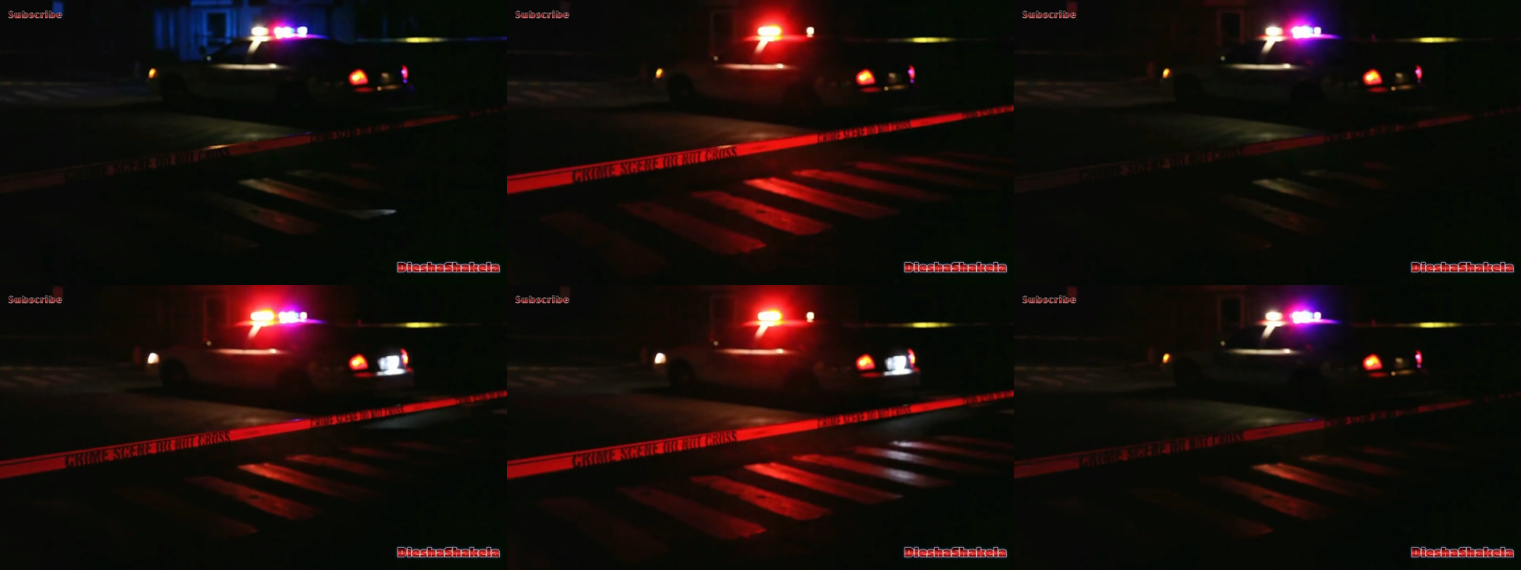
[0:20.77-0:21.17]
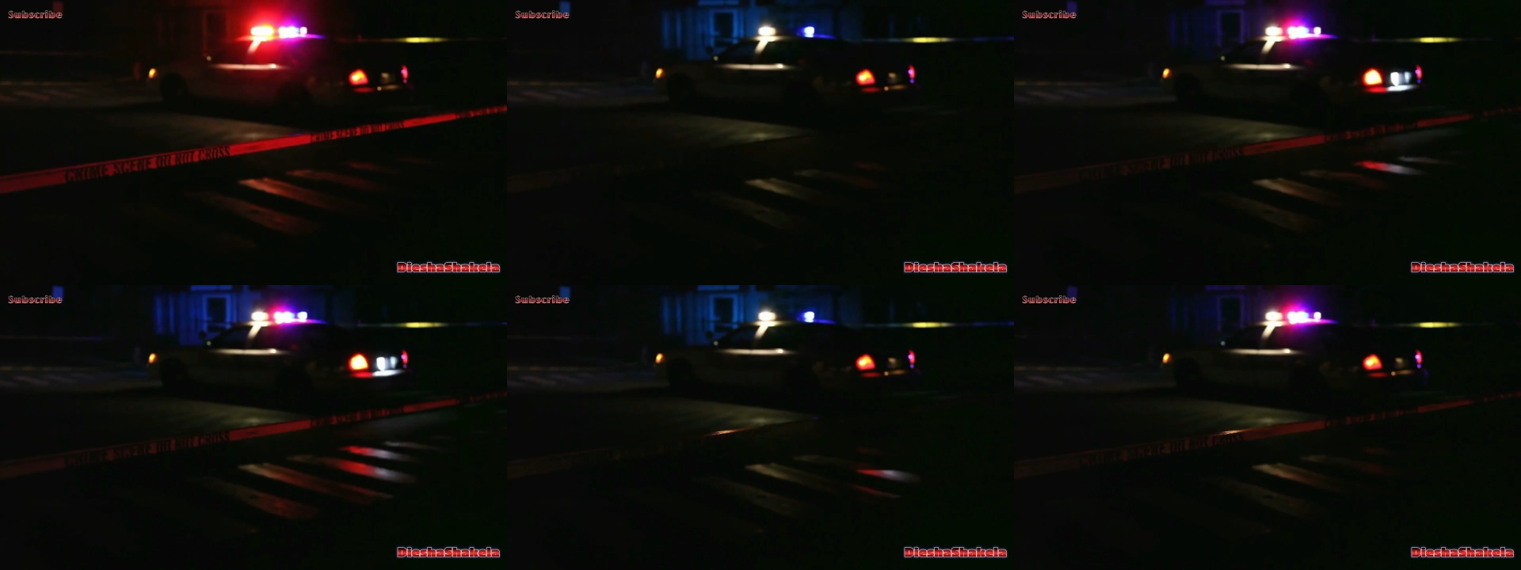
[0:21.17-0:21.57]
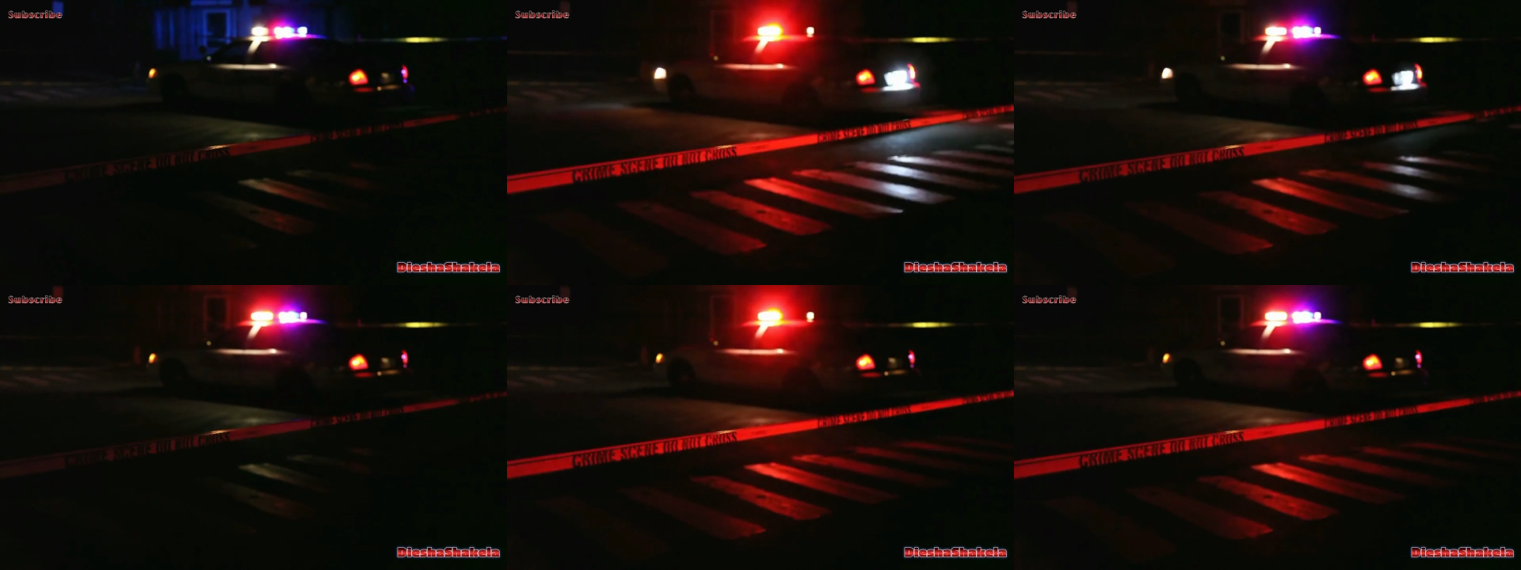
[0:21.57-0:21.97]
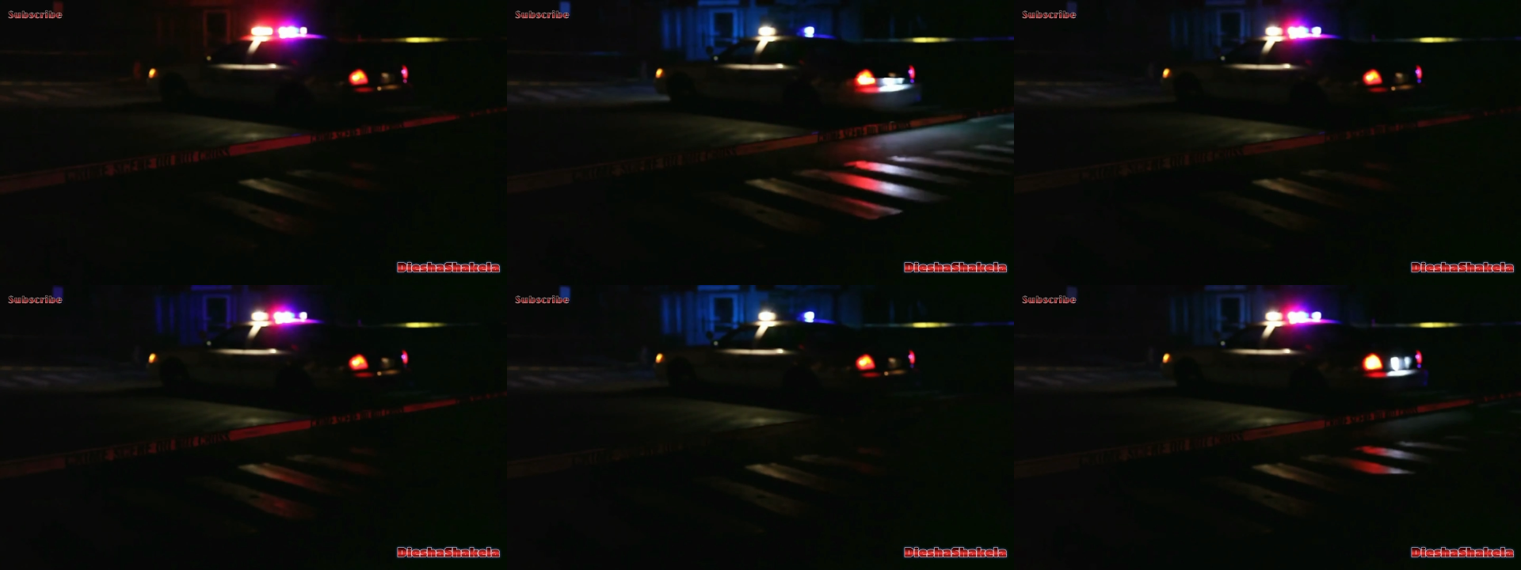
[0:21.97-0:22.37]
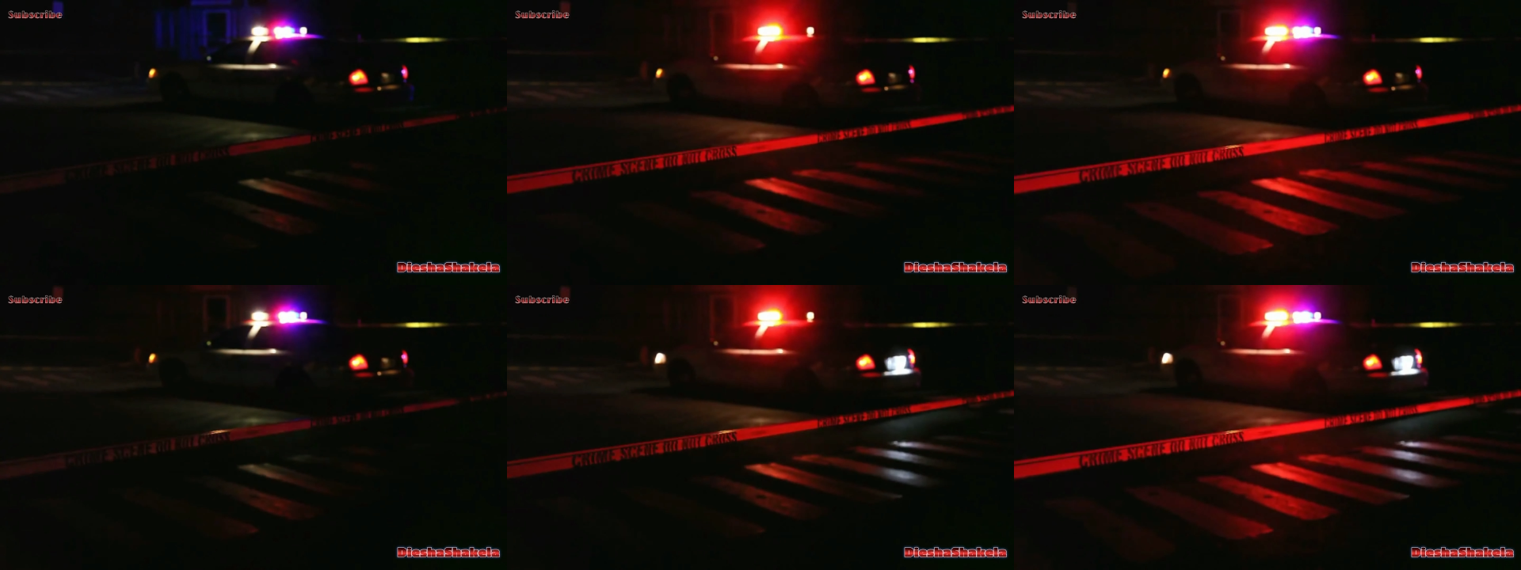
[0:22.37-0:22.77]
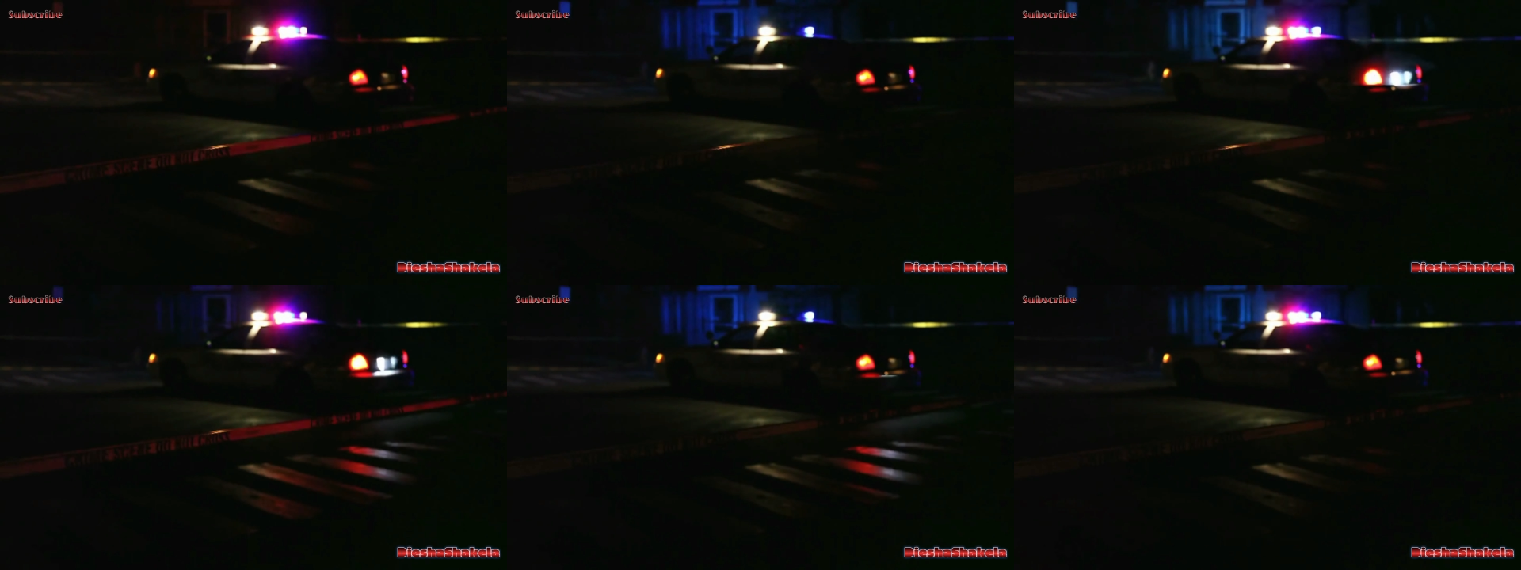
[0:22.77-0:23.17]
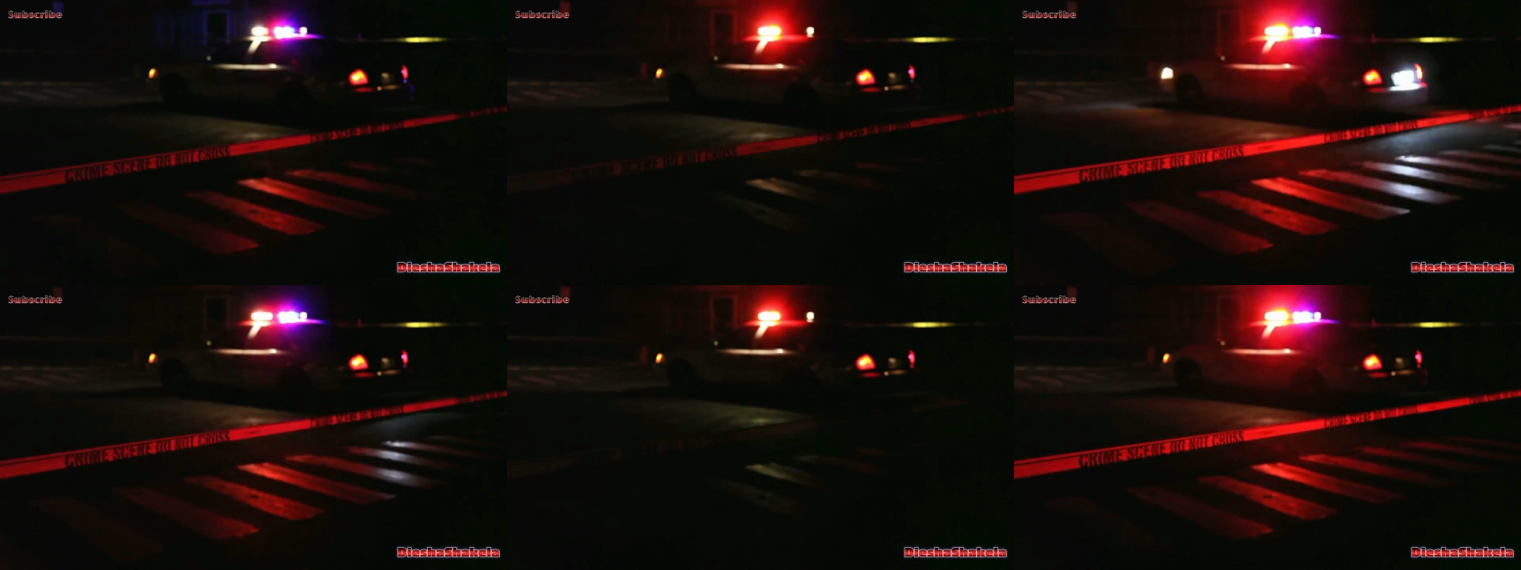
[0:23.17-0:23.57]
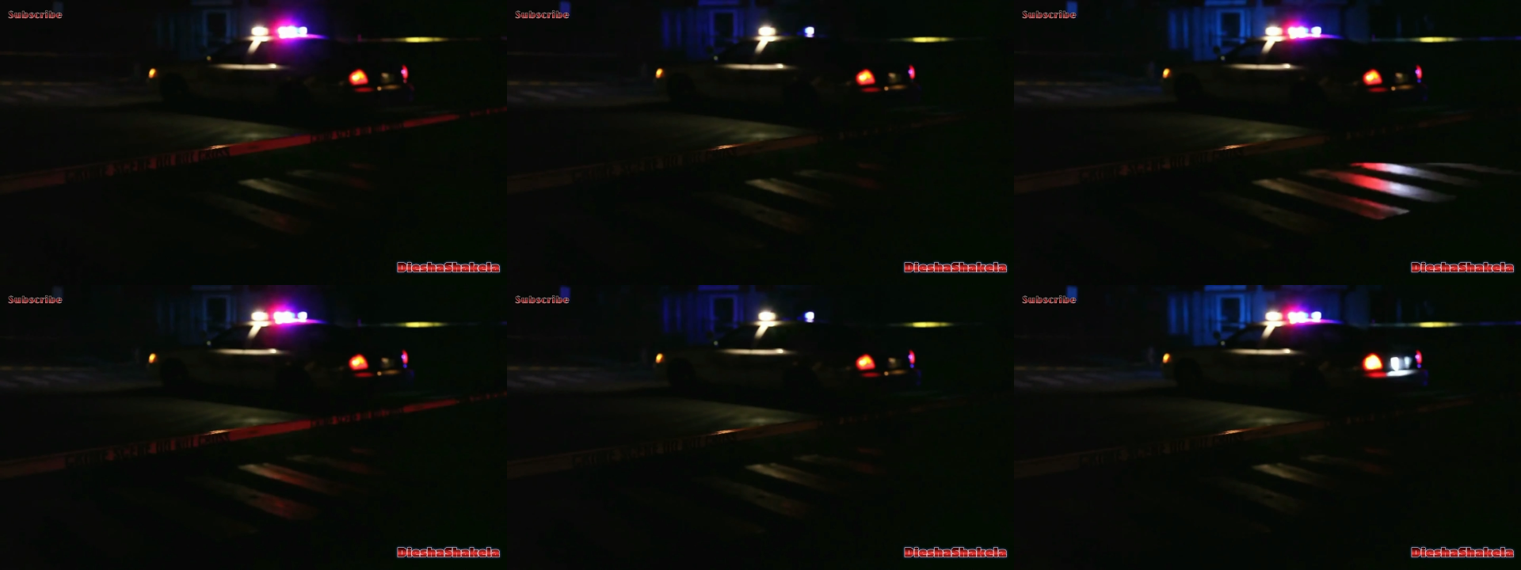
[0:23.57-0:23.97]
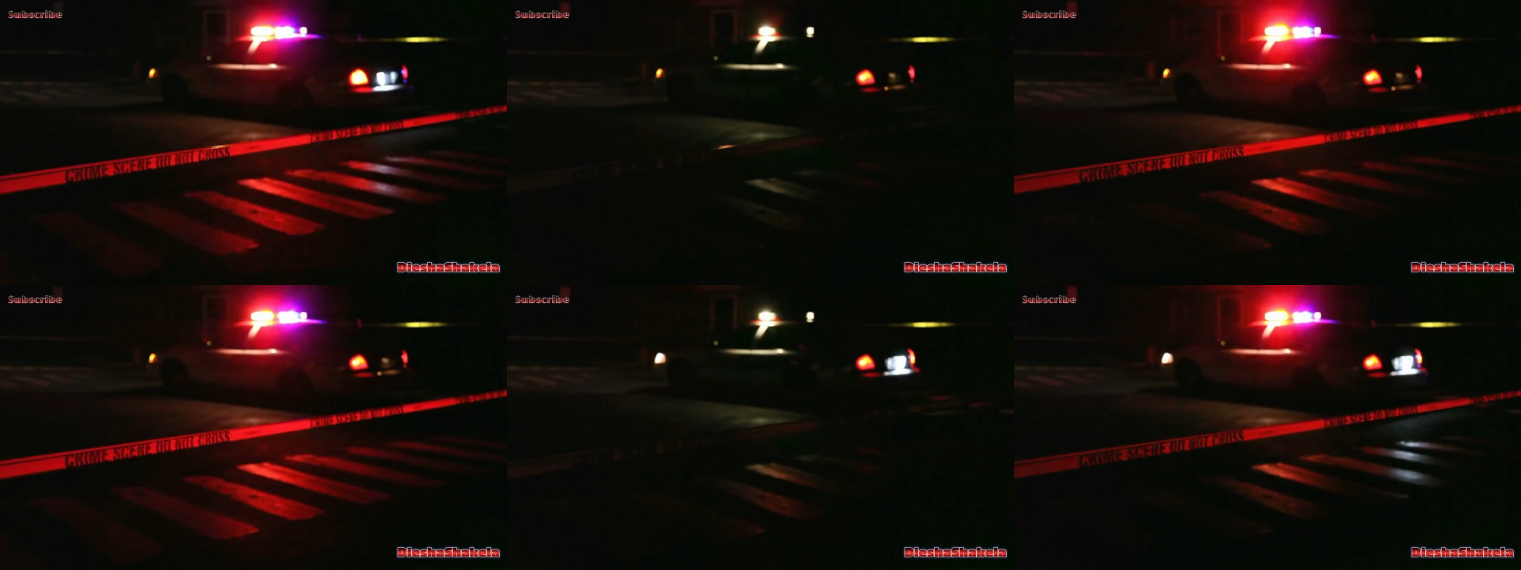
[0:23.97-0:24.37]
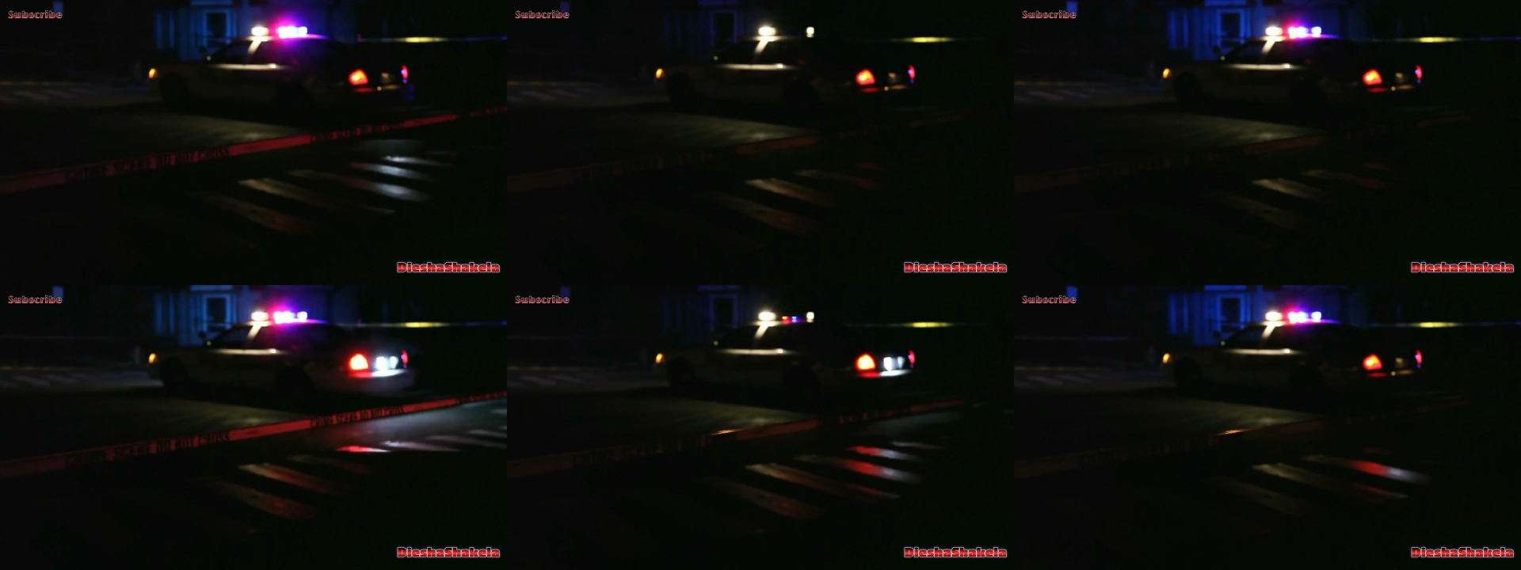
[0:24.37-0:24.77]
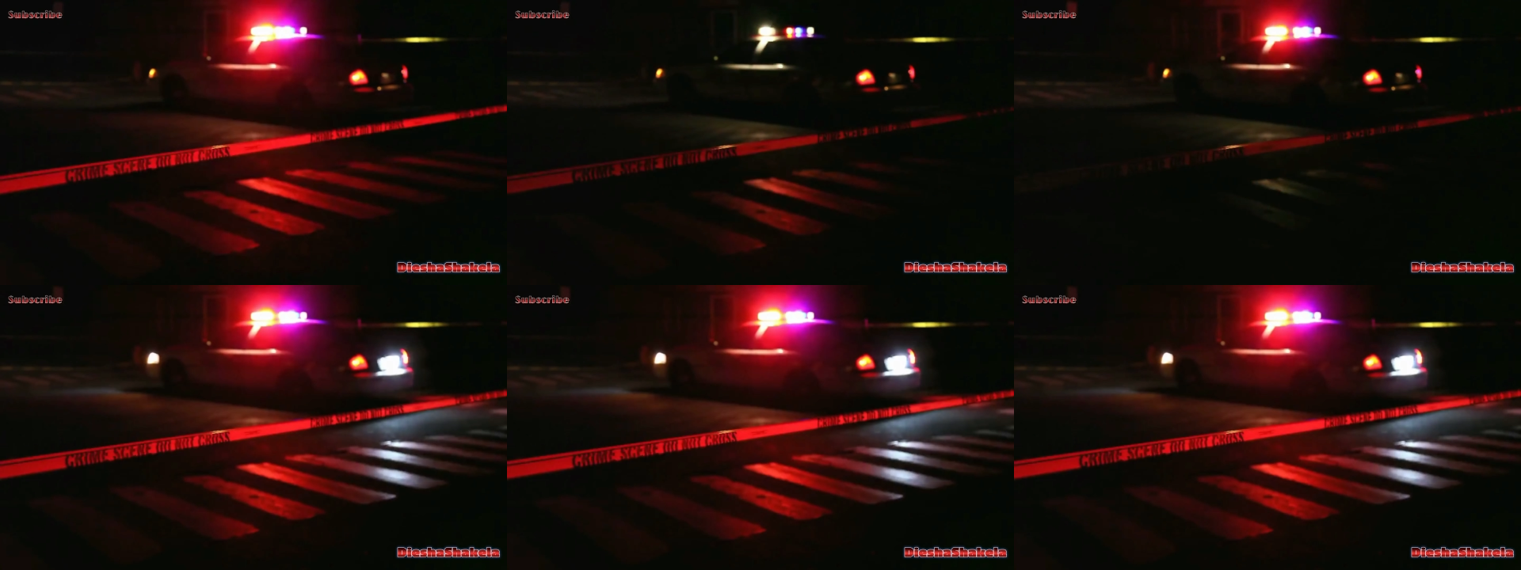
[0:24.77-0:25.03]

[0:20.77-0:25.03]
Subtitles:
(no speaker visible)